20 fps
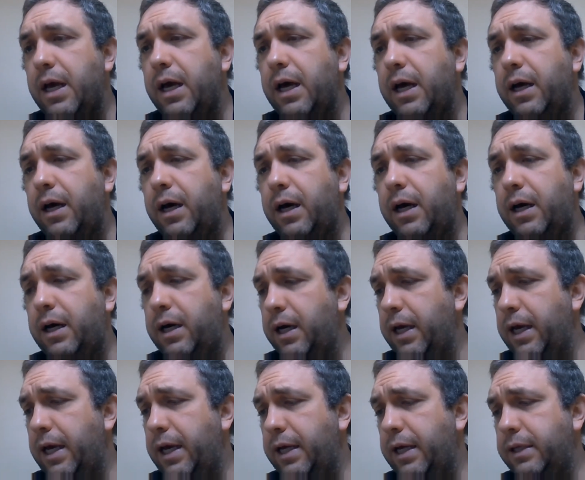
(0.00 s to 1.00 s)

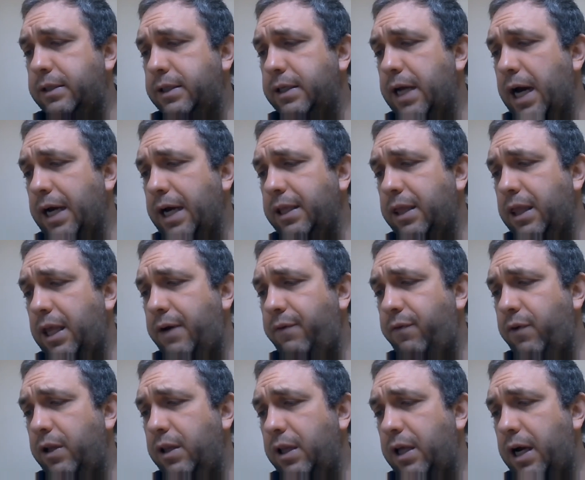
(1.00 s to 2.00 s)
At 9th
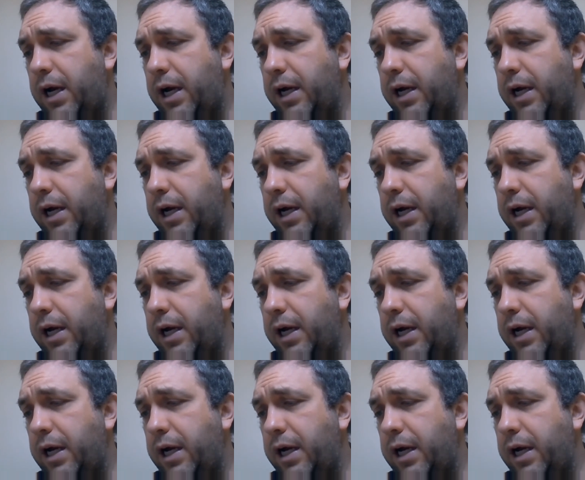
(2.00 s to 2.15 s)
level,